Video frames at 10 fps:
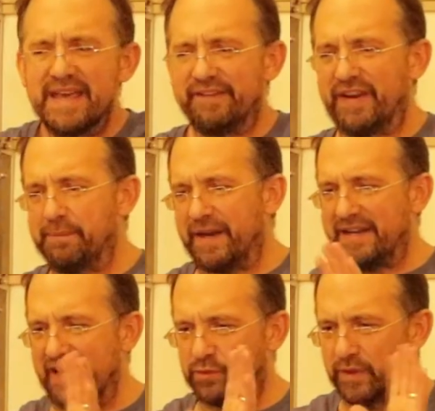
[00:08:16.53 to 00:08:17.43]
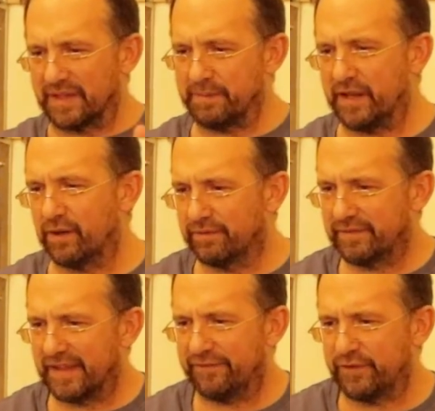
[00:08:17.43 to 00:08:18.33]
If anybody needs one, let me know.
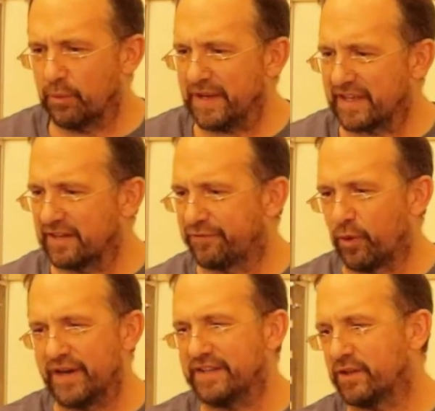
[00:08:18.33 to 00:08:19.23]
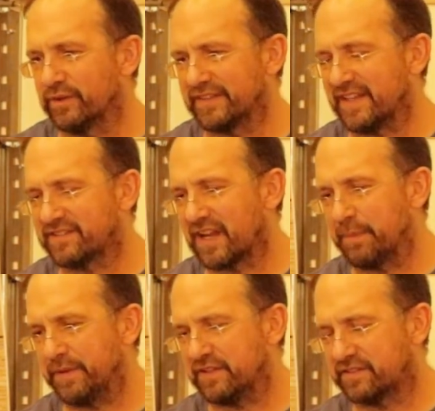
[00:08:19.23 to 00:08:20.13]
And if nobody can afford it, don't let that
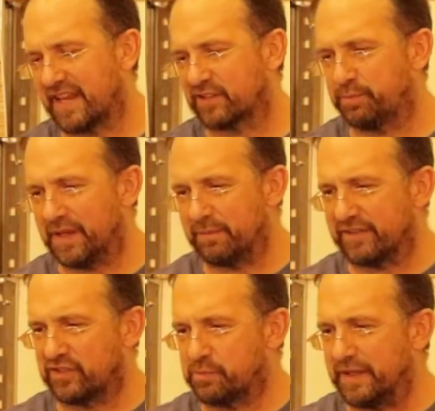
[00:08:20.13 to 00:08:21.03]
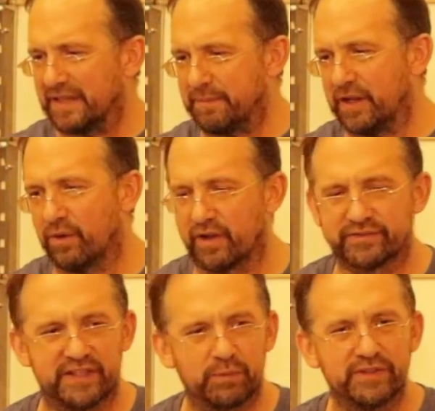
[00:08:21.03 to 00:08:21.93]
stop. You just text me and message me and let me know, and I'll
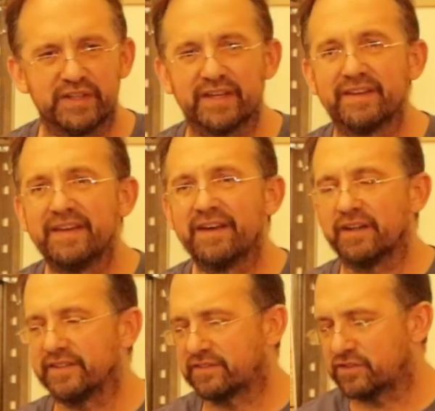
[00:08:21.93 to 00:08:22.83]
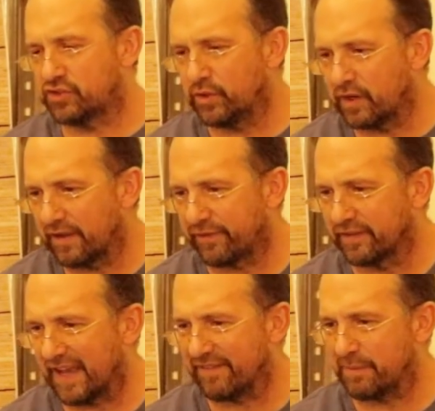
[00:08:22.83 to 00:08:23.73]
send one to you. I'll just shoot it off.
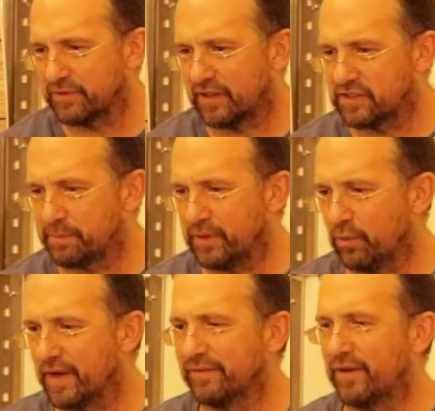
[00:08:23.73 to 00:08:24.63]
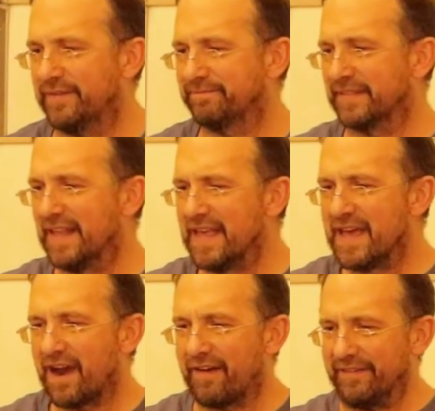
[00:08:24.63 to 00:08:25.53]
I'll have Amazon ship it your way. All right?
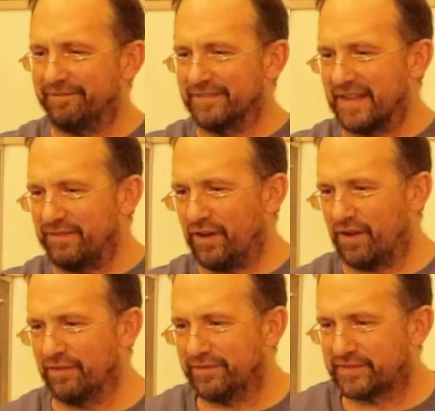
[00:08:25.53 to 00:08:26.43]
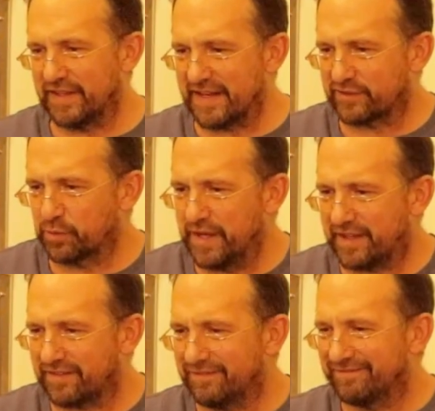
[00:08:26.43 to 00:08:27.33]
All right. Love y'all. See you next
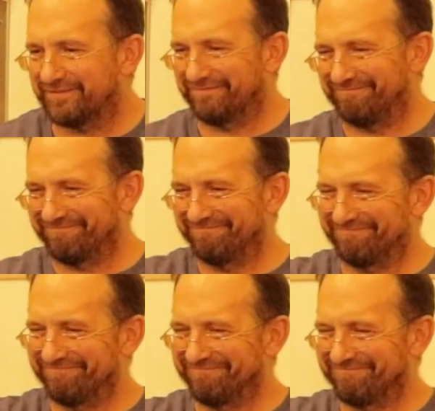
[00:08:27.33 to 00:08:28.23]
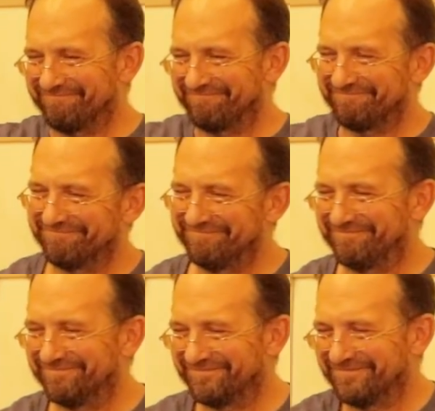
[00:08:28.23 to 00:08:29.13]
week. Thank you. Love you. You're welcome to